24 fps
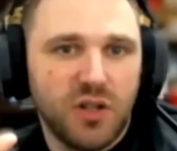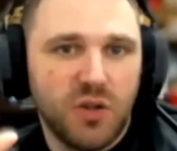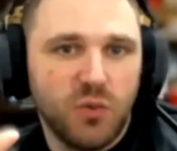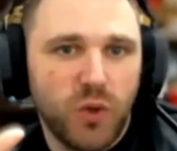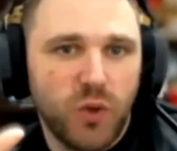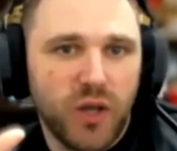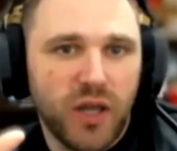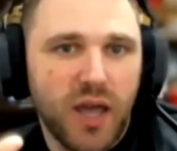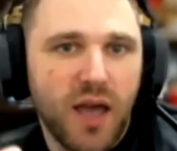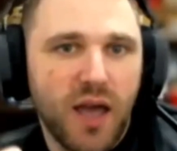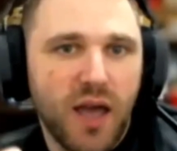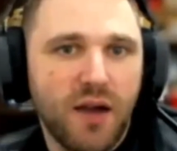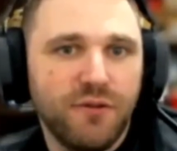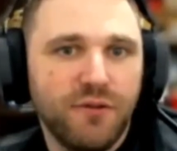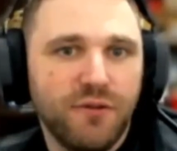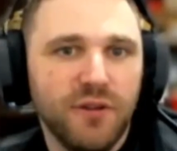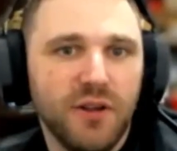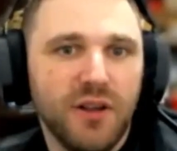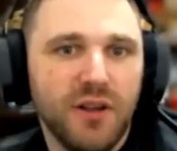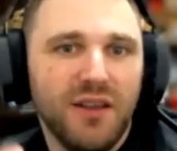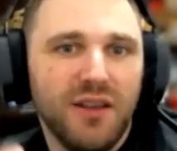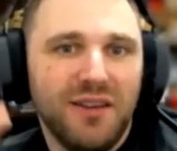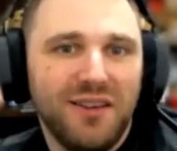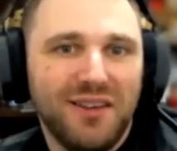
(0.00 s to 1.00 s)
that we have
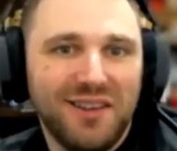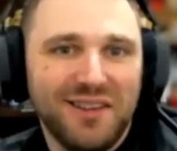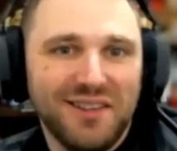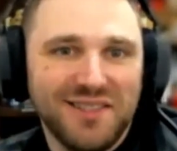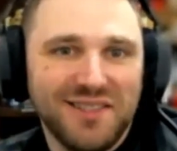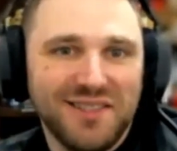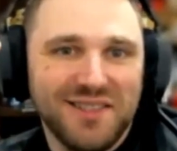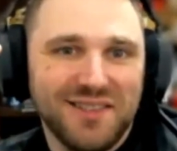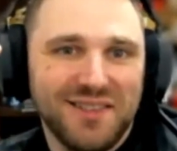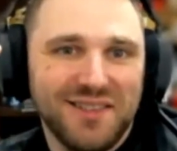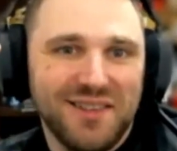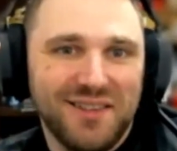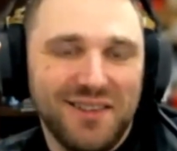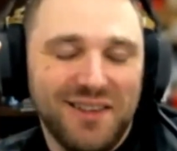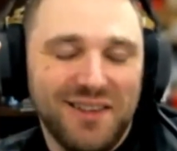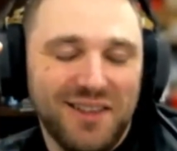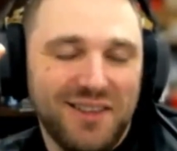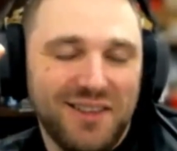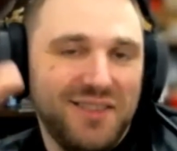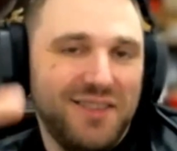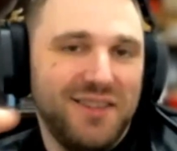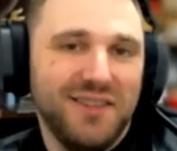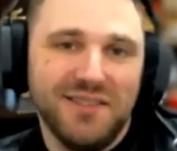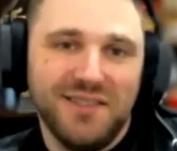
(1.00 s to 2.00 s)
is
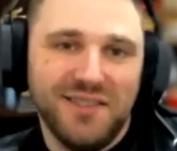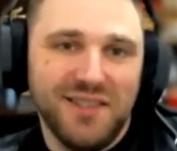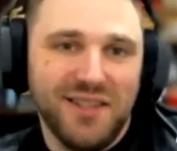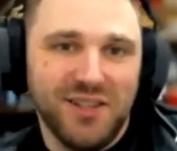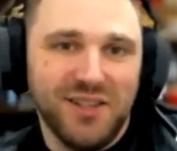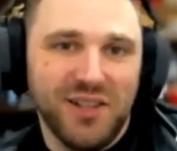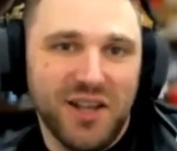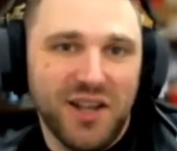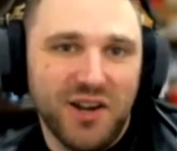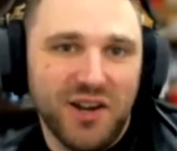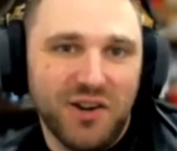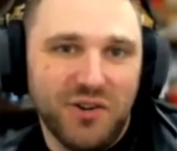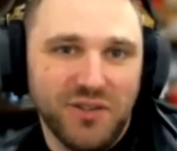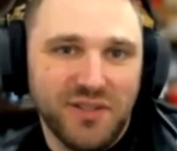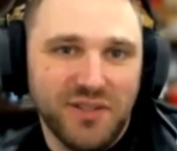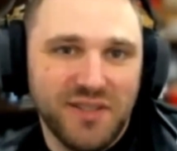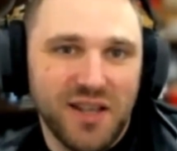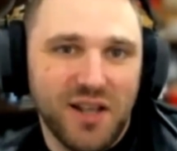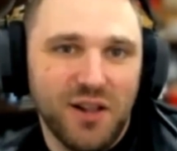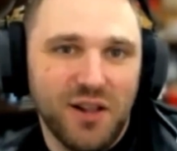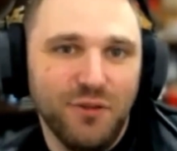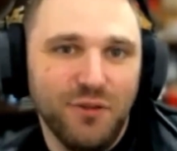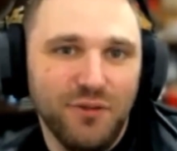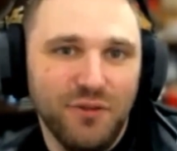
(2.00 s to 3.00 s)
in the Z layer
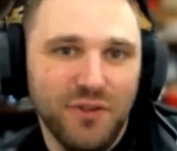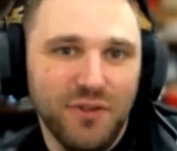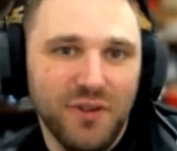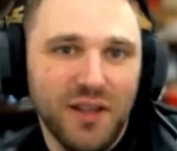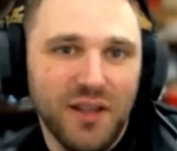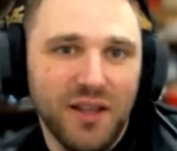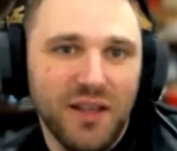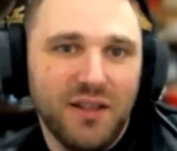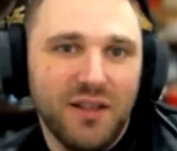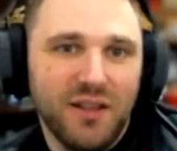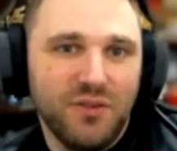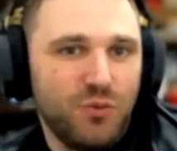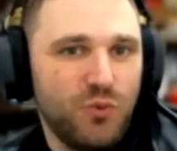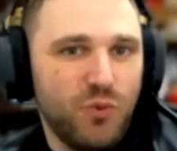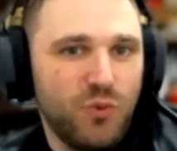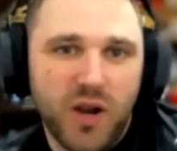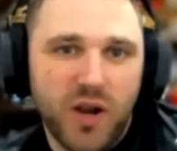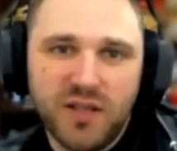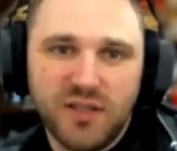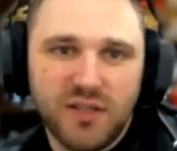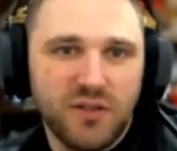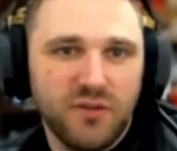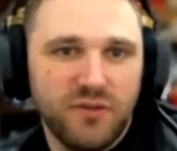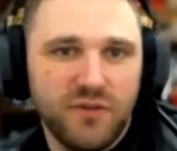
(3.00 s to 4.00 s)
itself. The
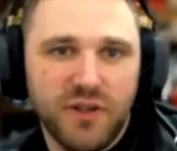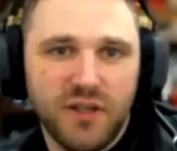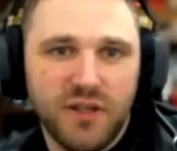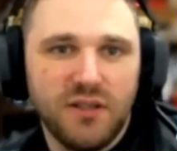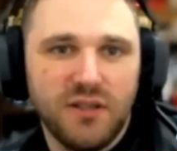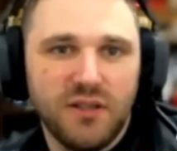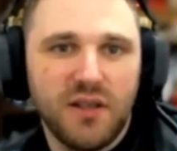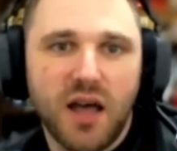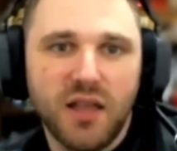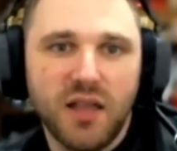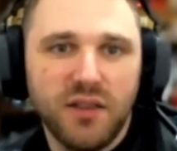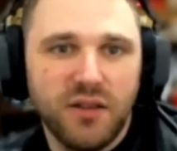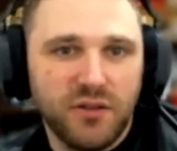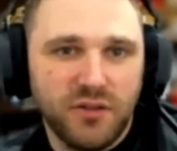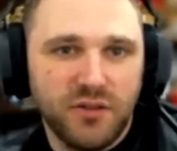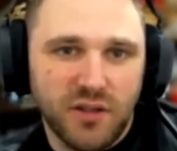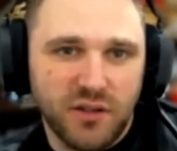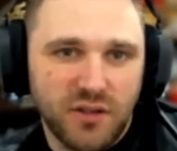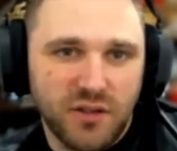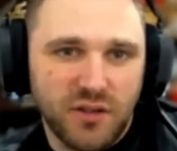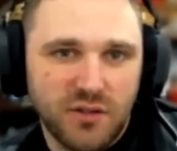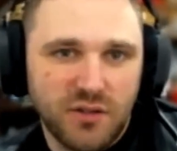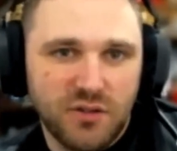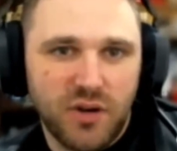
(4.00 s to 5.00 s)
rest of it, other
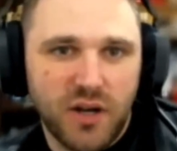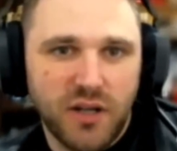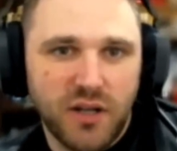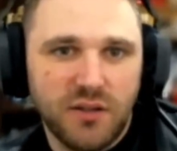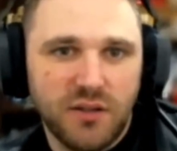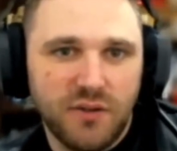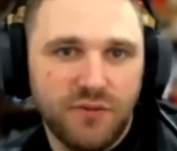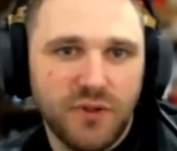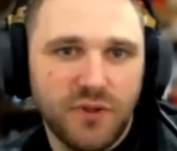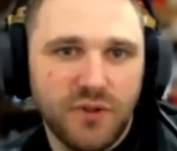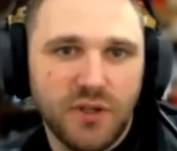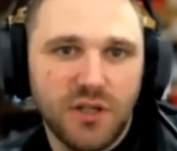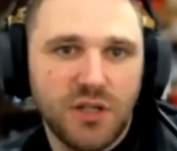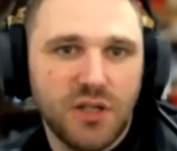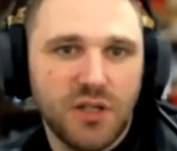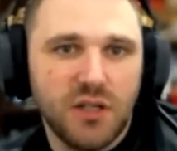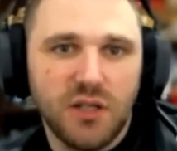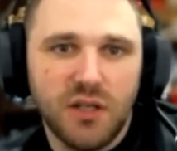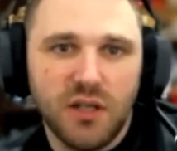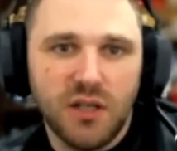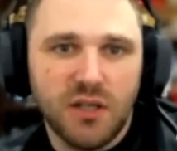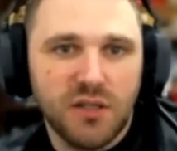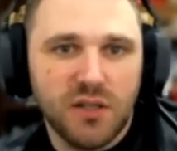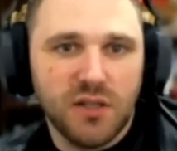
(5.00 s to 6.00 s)
than the trait
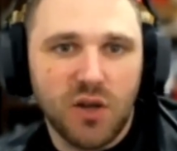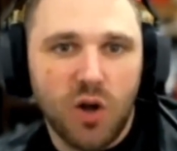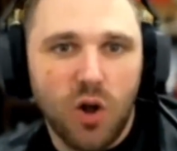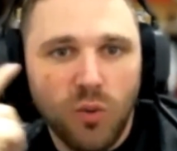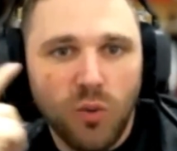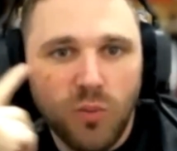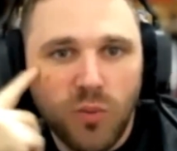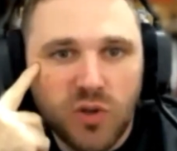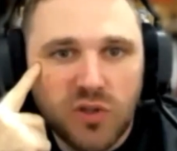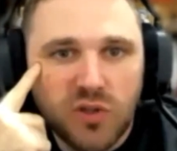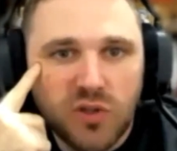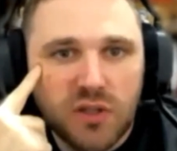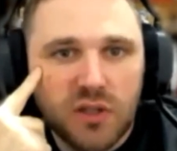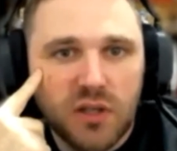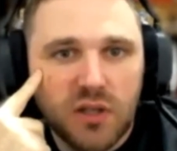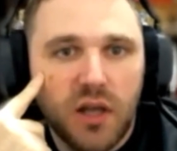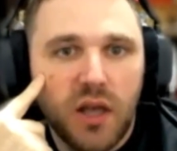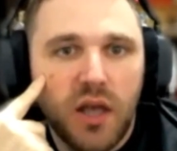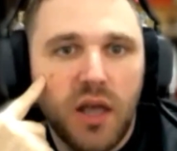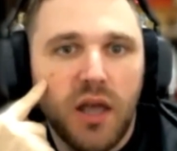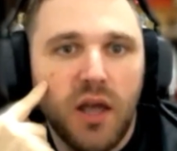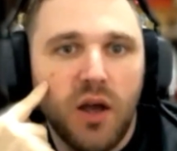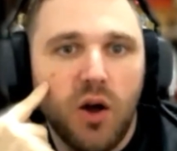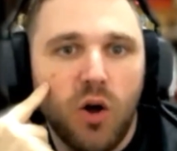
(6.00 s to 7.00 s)
definition, is almost
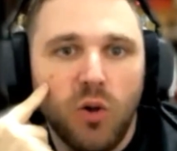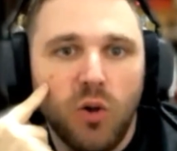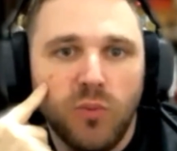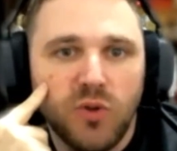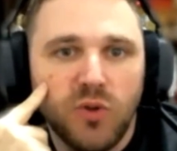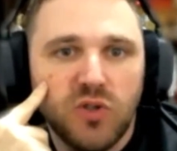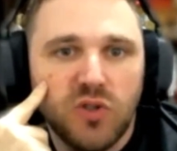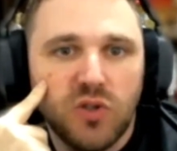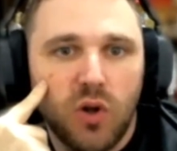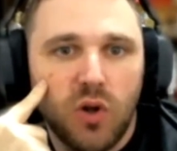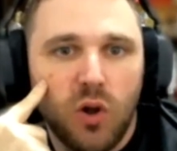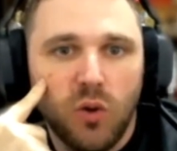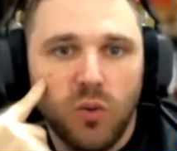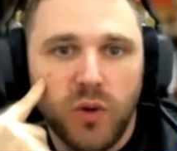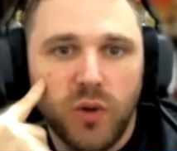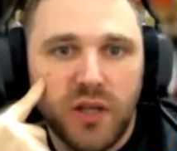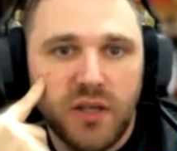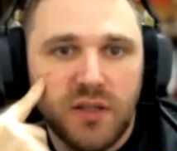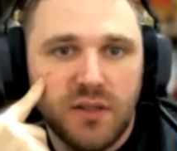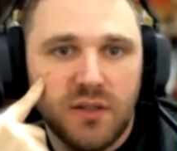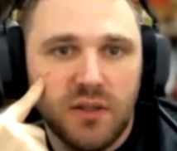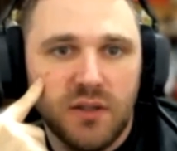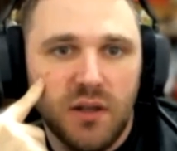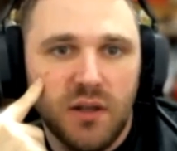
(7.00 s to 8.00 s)

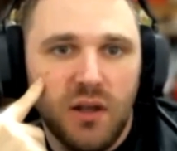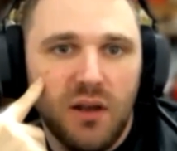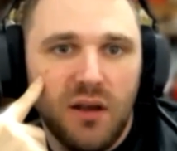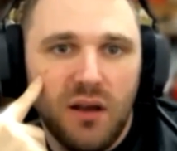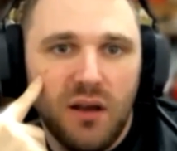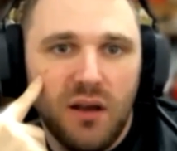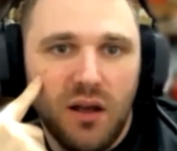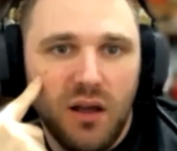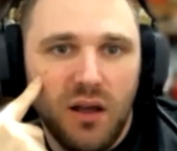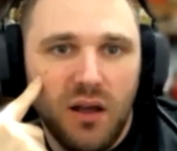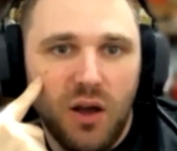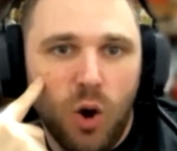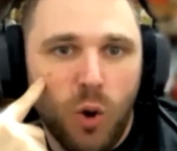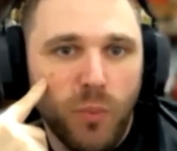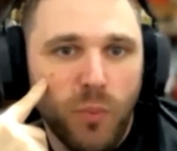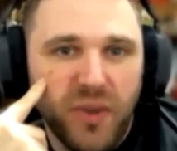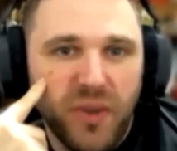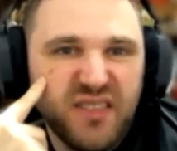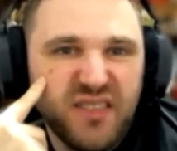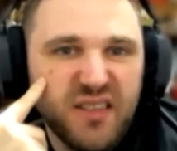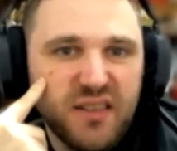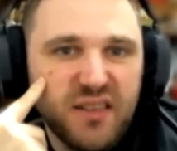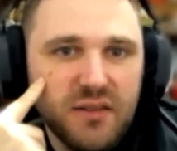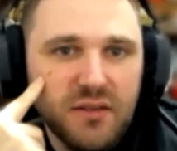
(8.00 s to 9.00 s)
always
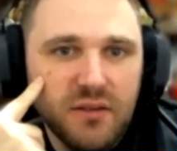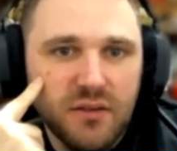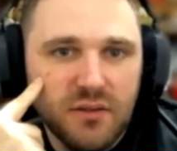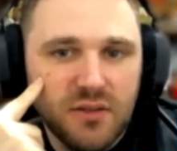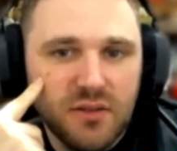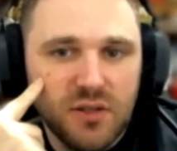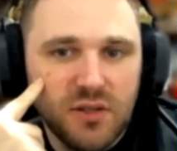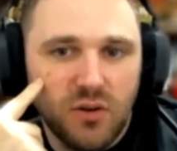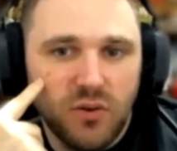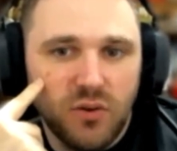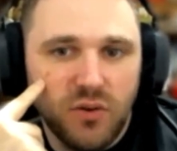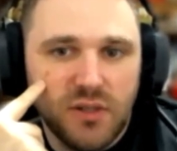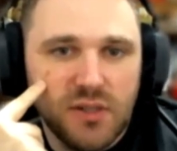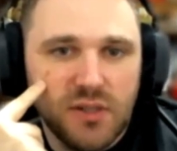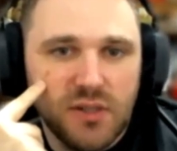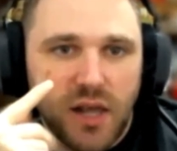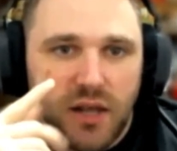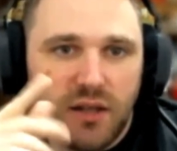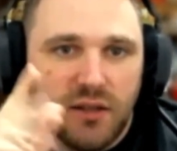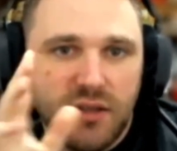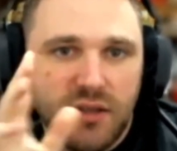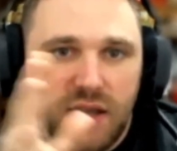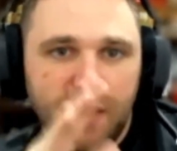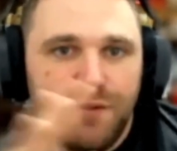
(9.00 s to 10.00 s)
omitted. So it's
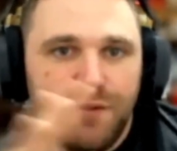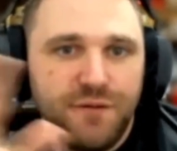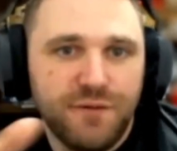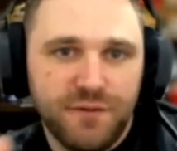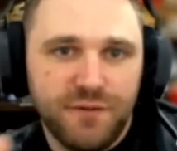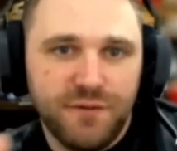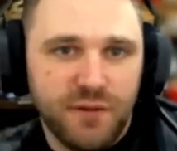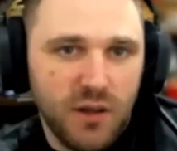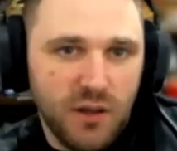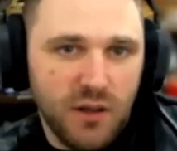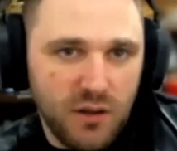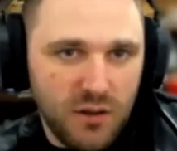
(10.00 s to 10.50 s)
like def